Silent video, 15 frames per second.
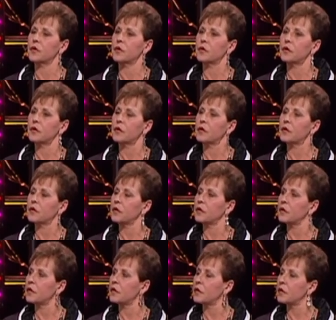
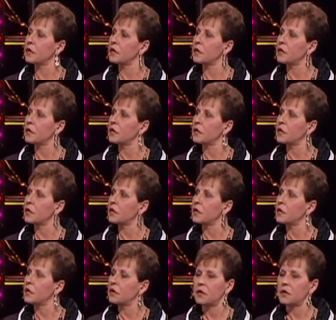Nobody speaks.